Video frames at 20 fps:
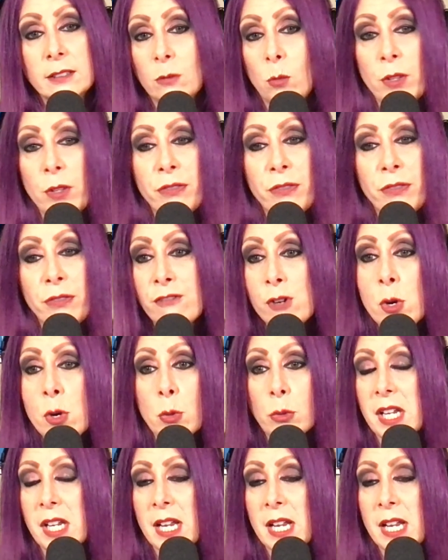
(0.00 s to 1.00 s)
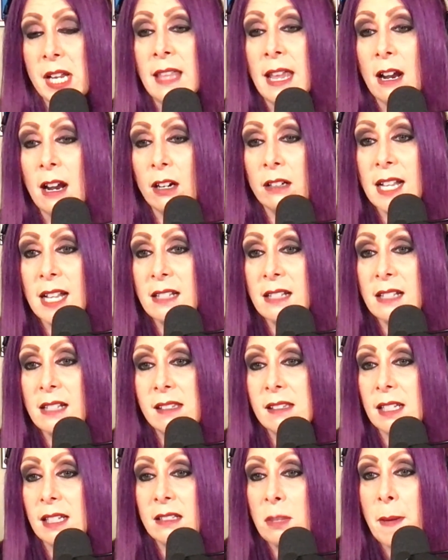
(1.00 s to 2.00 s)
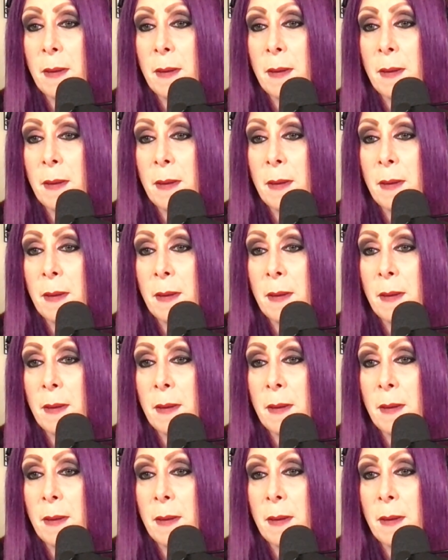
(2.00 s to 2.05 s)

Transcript: with fruit in there. It's